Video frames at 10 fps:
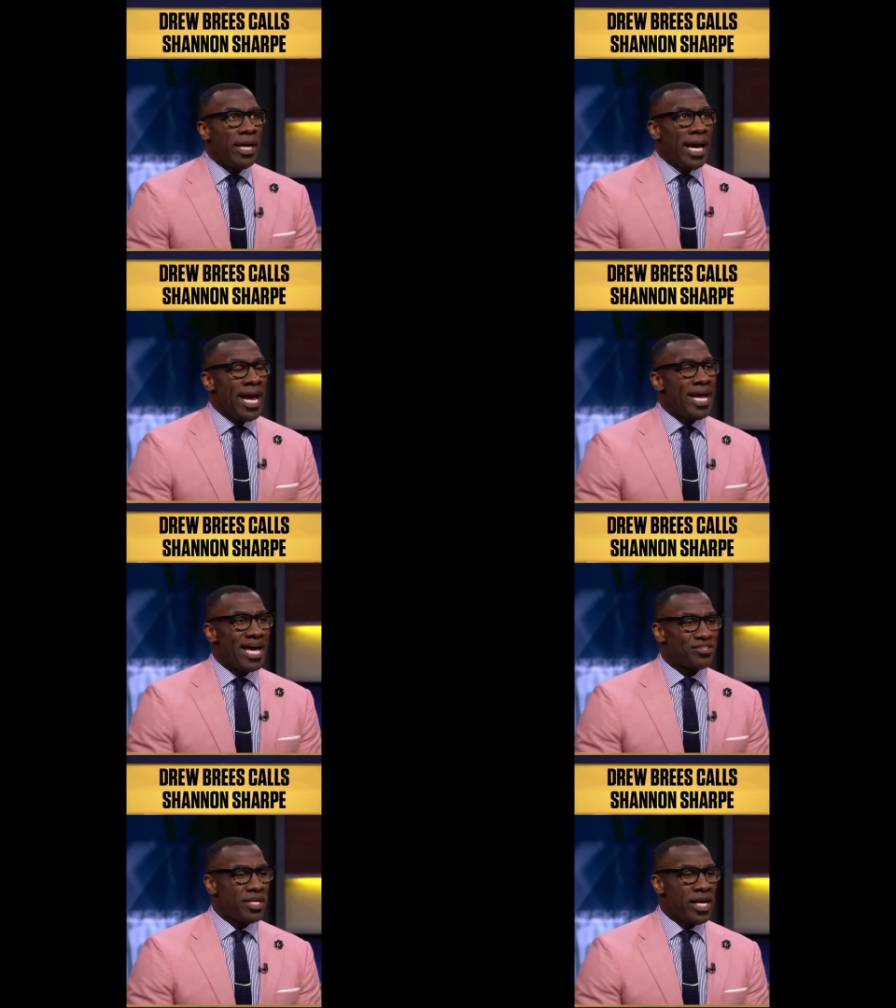And
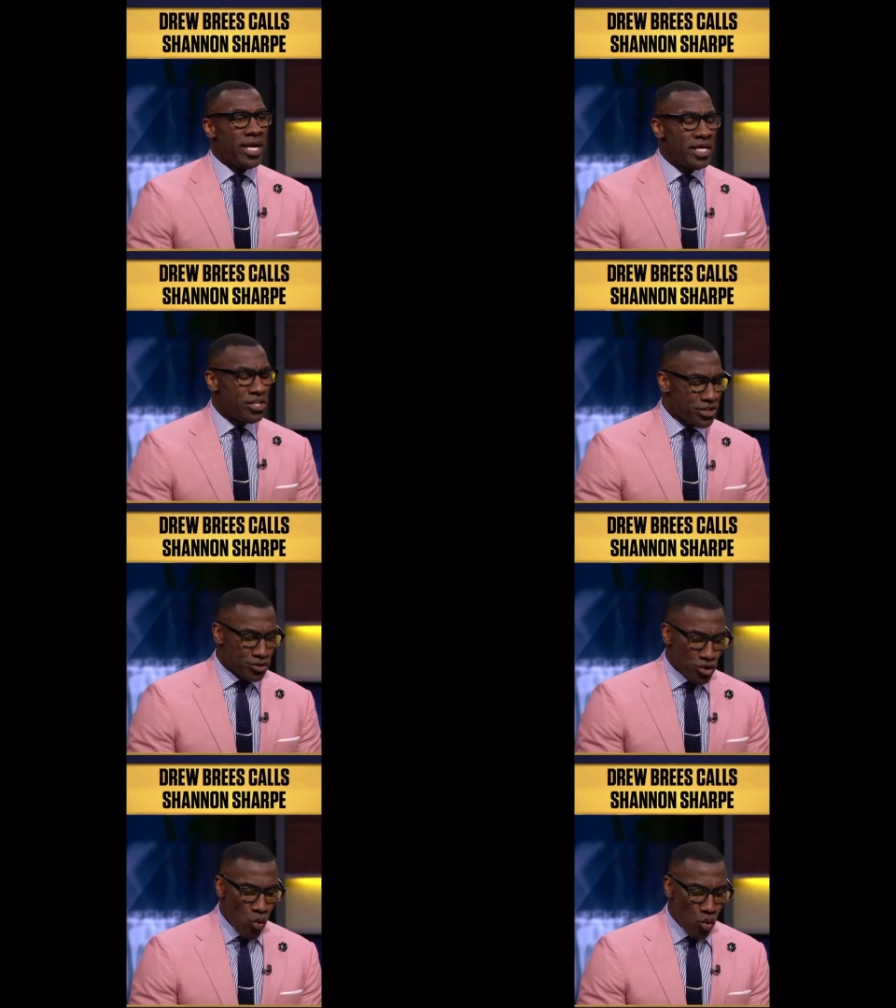I said, and he said,
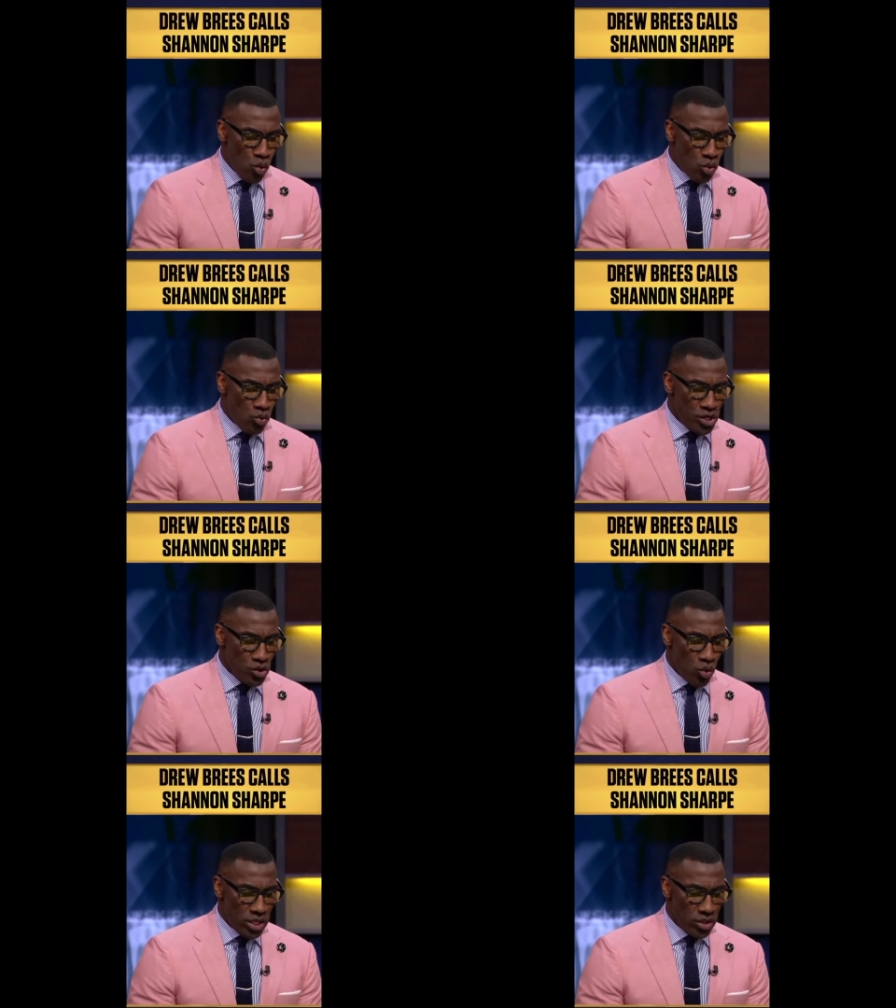so
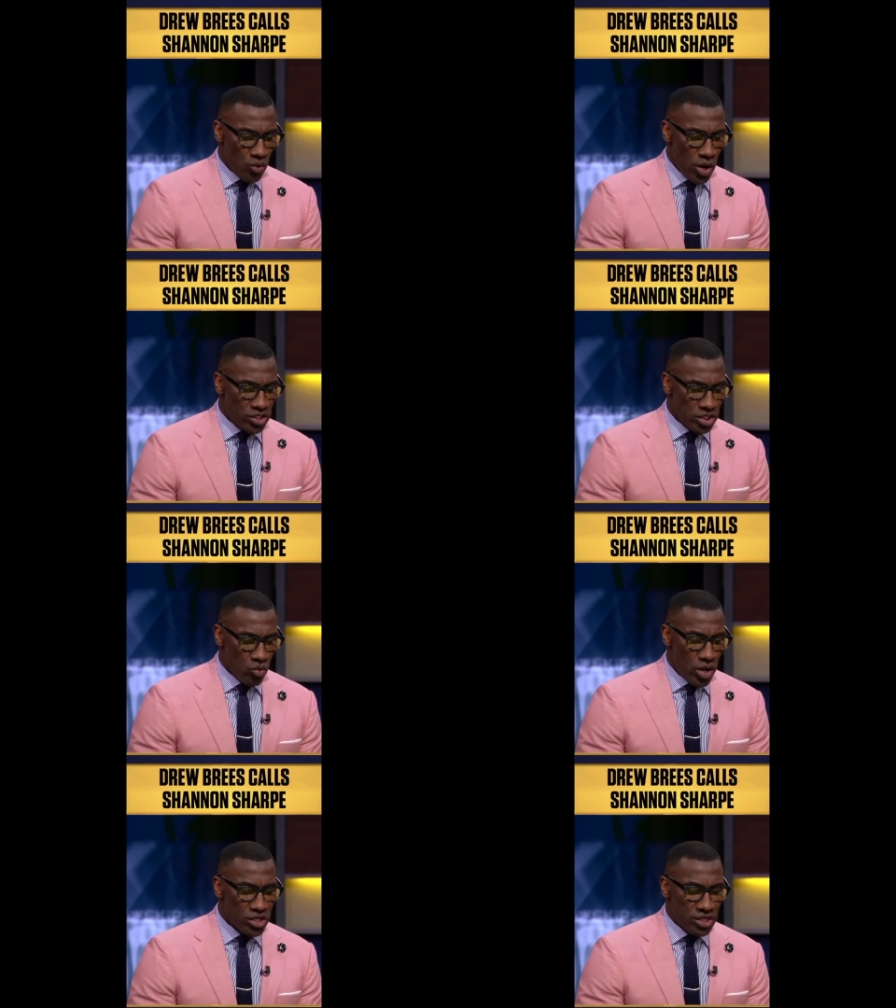
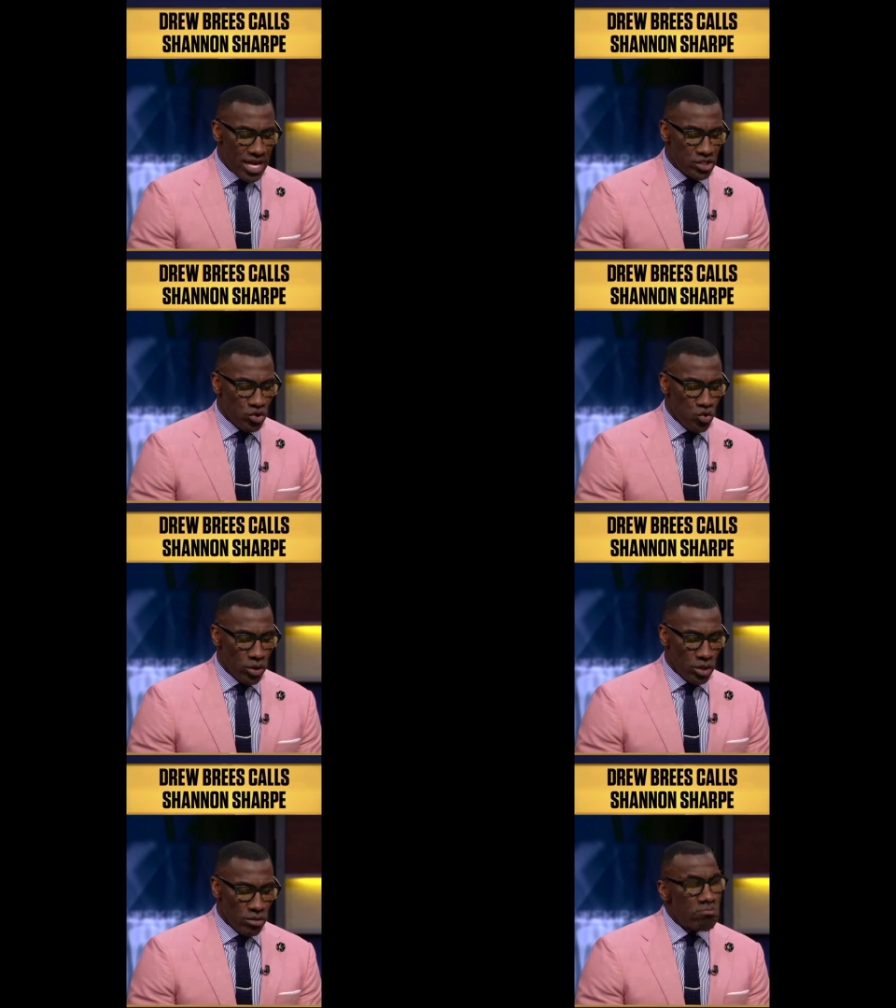what should I do
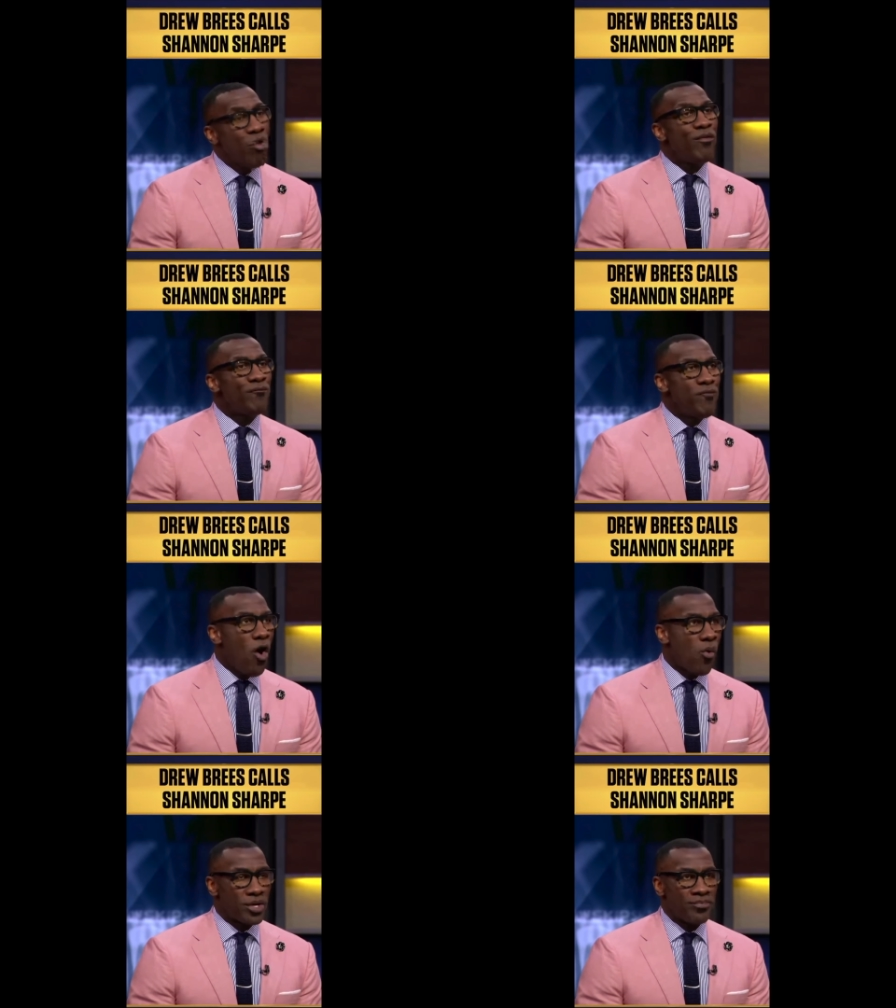moving
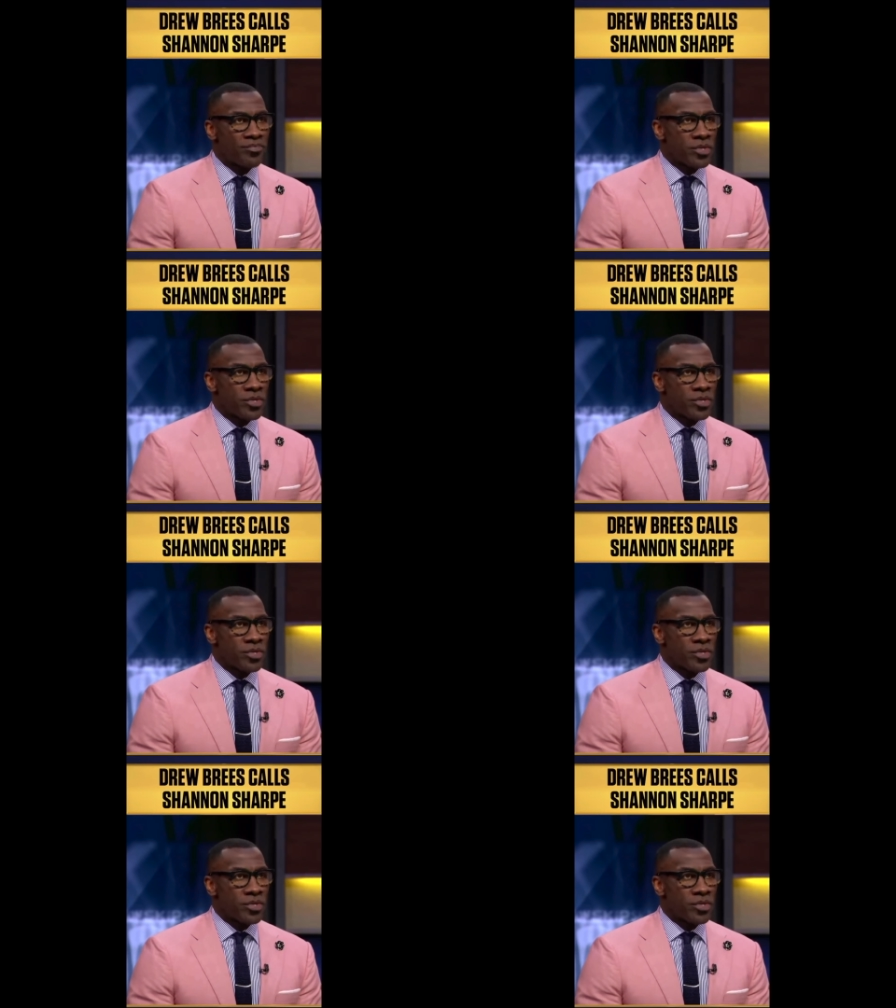forward?